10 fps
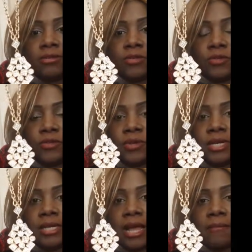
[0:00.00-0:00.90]
Crystal
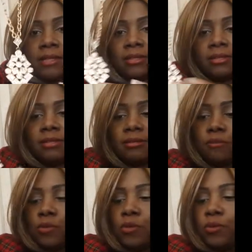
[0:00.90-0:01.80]
cut diamonds.
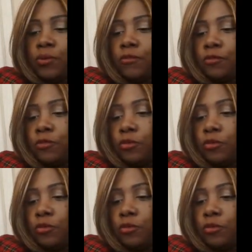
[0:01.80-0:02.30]
Beautiful,